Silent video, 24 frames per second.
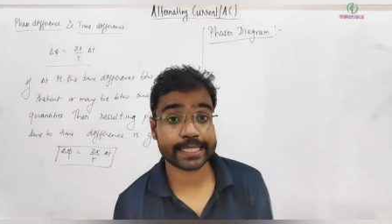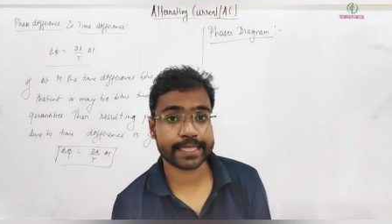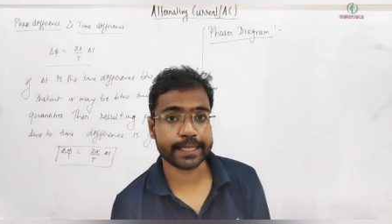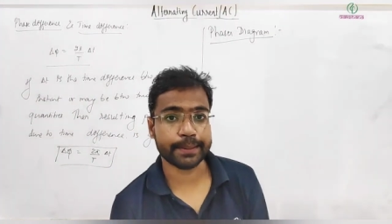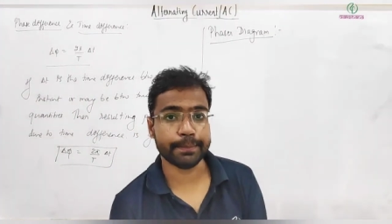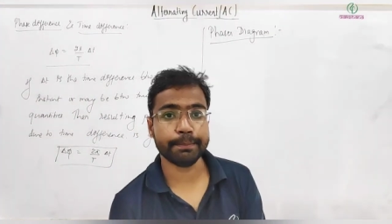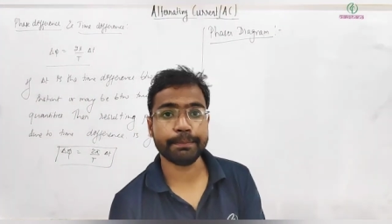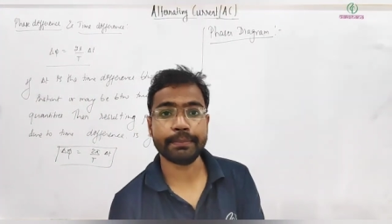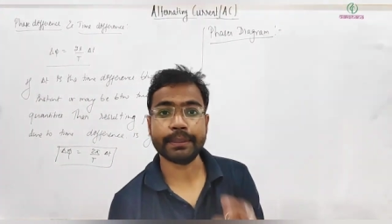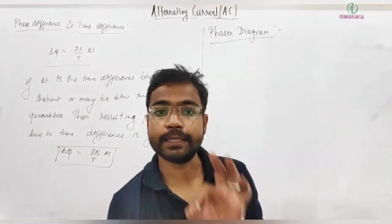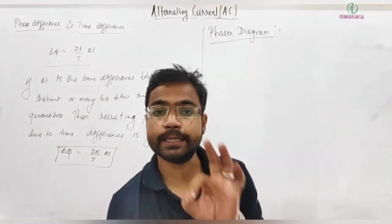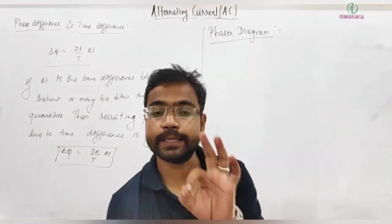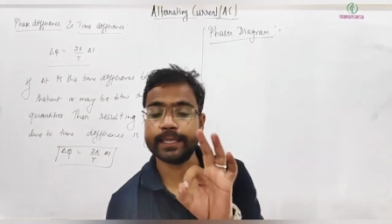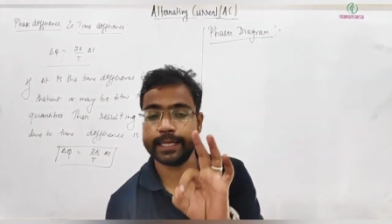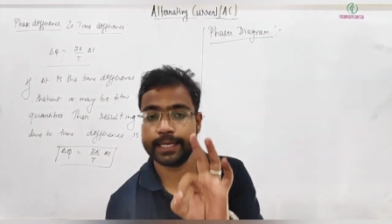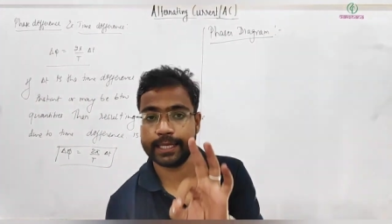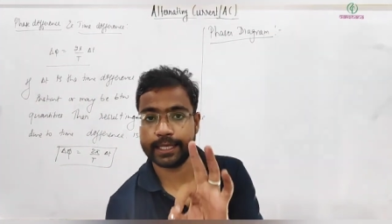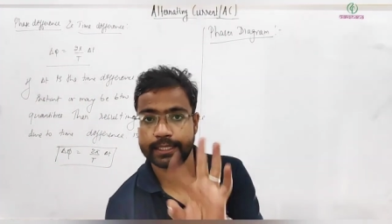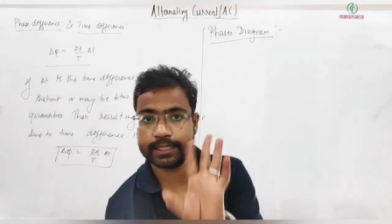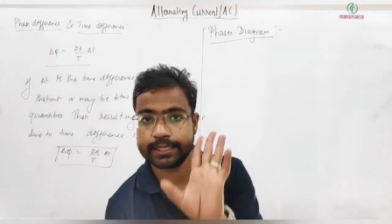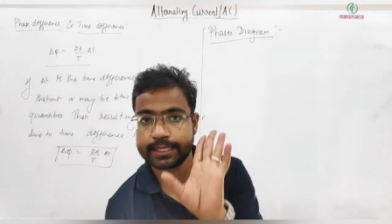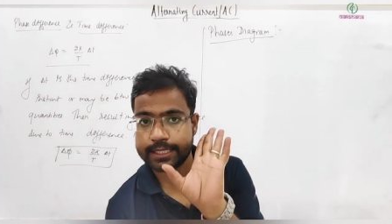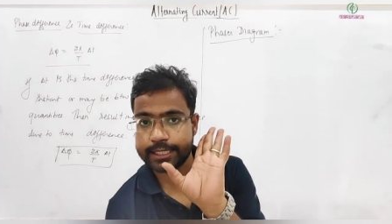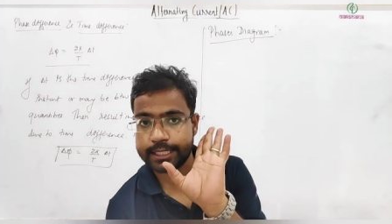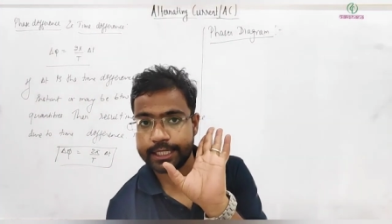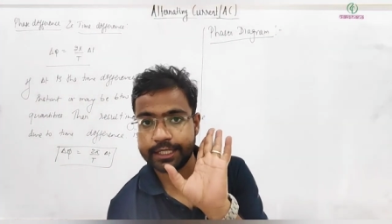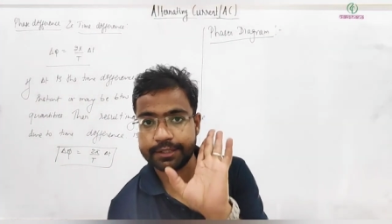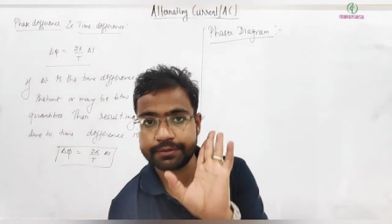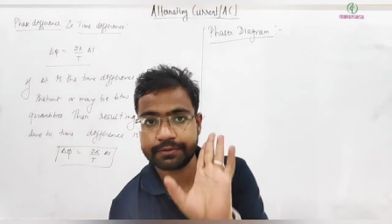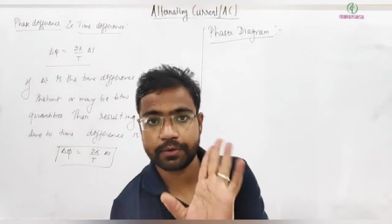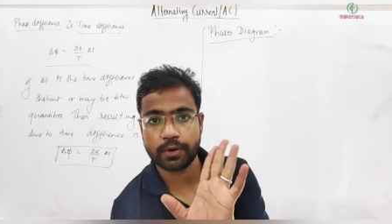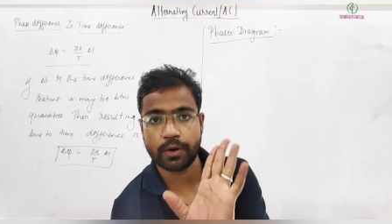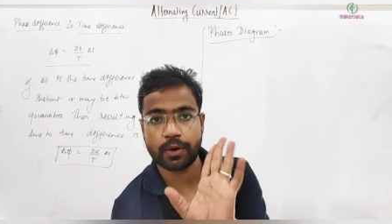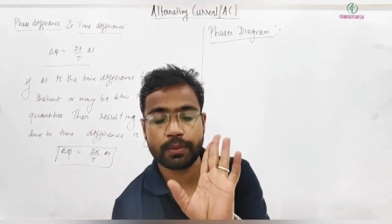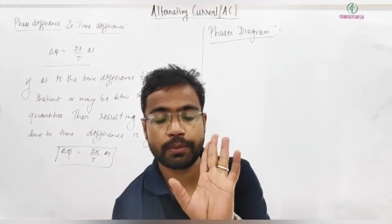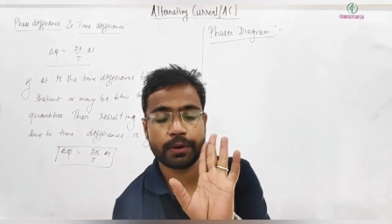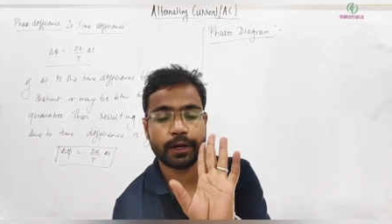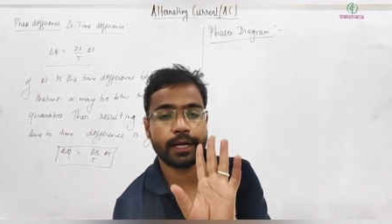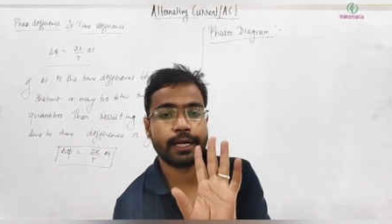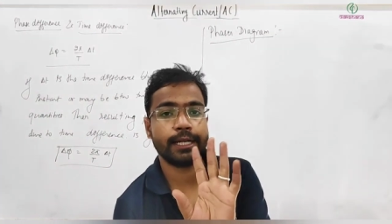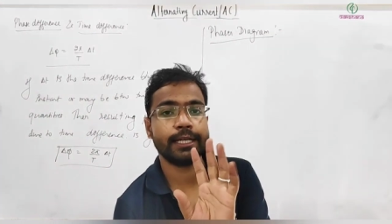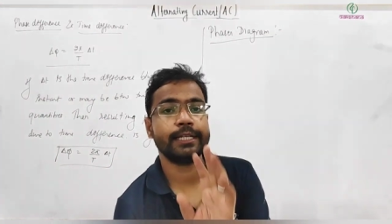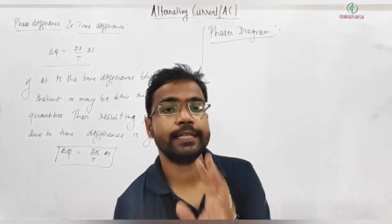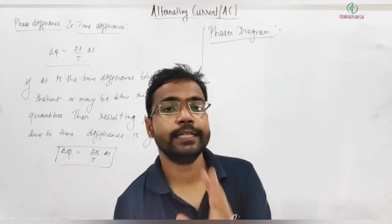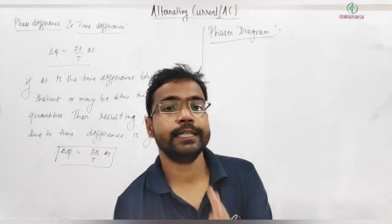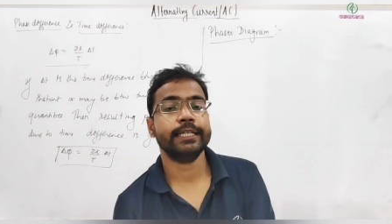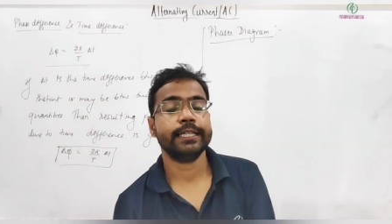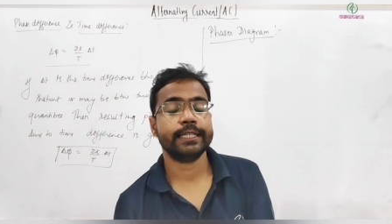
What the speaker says: simple thing, straightforward,